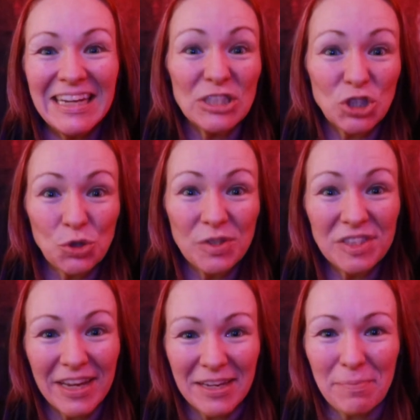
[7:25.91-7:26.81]
as soon
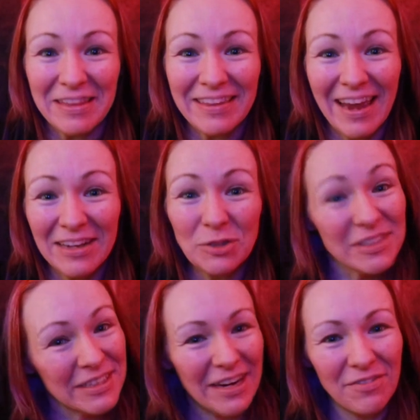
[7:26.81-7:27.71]
as I can make the
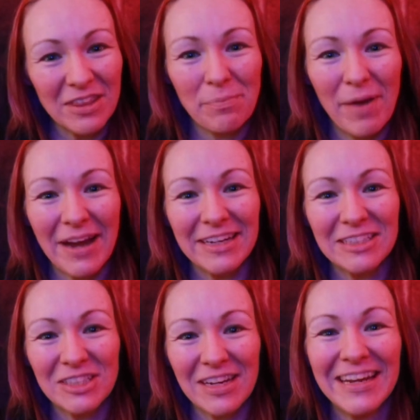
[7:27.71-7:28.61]
candles and get everything
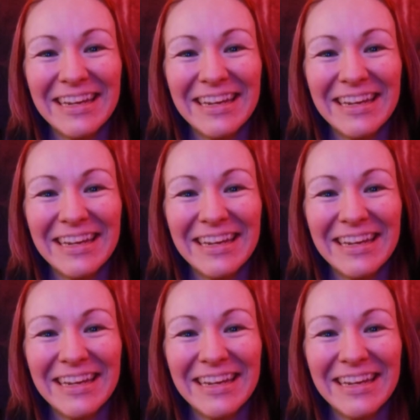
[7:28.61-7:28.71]
packaged.